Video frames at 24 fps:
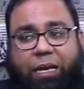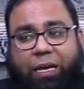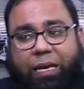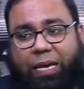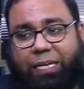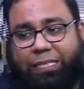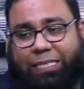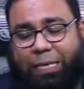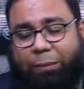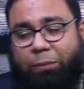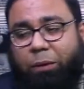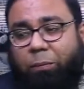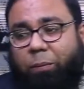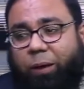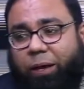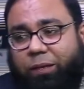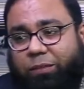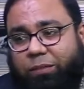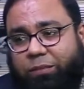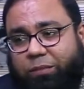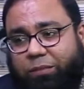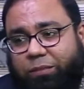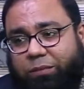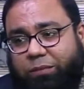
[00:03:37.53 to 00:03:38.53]

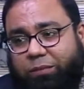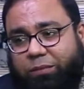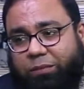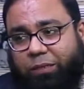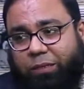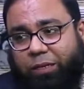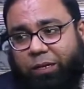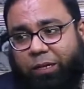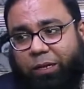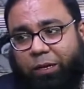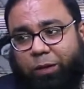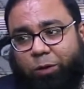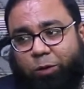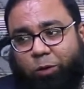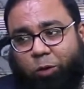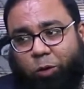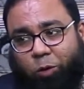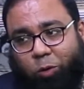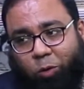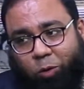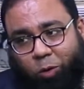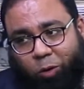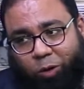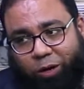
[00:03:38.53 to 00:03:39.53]
Islamabad,
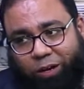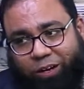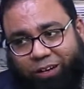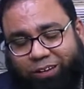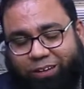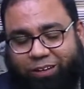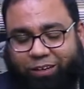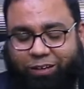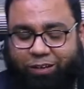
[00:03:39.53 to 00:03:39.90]
Lahore,